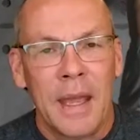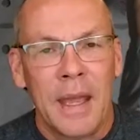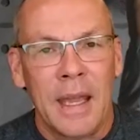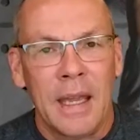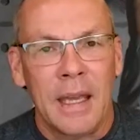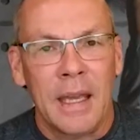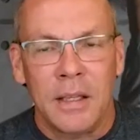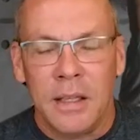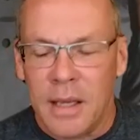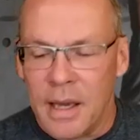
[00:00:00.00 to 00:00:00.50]

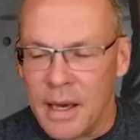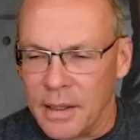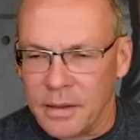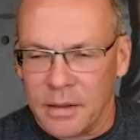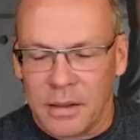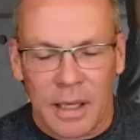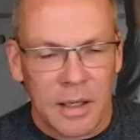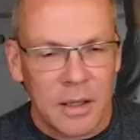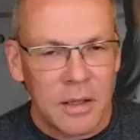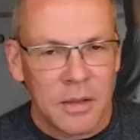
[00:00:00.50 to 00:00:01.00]
And
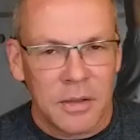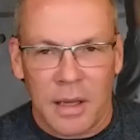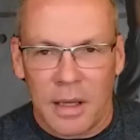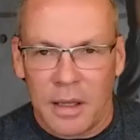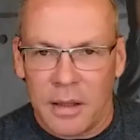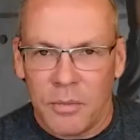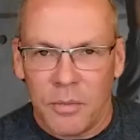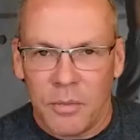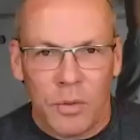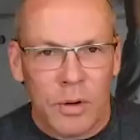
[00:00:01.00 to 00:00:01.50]
yes, like you
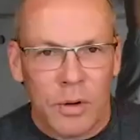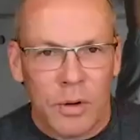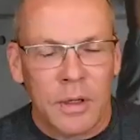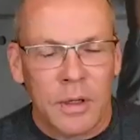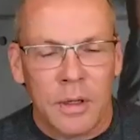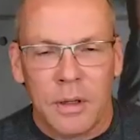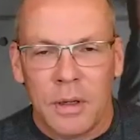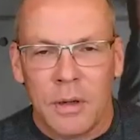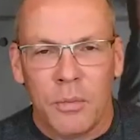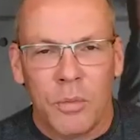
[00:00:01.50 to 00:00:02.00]
say, we're
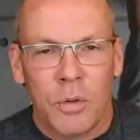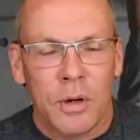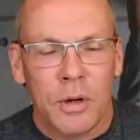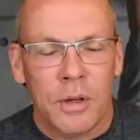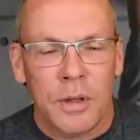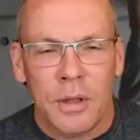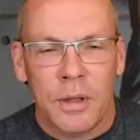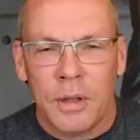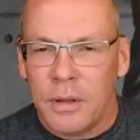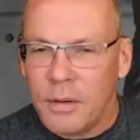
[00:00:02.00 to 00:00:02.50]

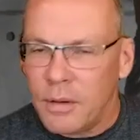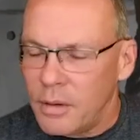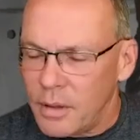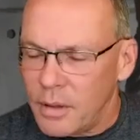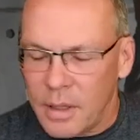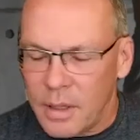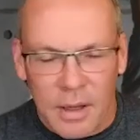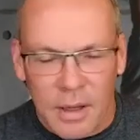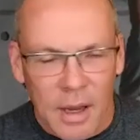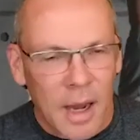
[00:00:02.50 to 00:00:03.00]
in
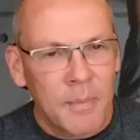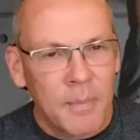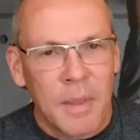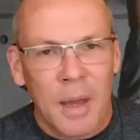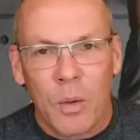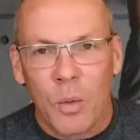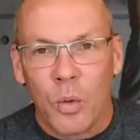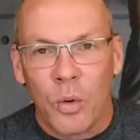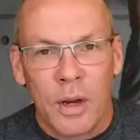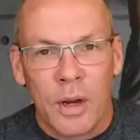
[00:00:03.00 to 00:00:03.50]
the
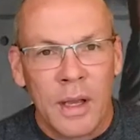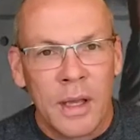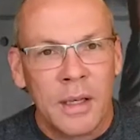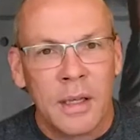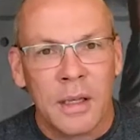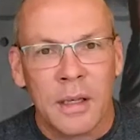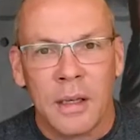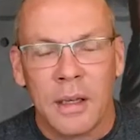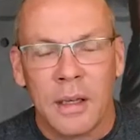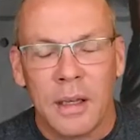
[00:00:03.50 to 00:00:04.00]
time that we're
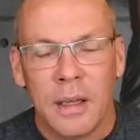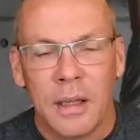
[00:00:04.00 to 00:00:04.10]
in,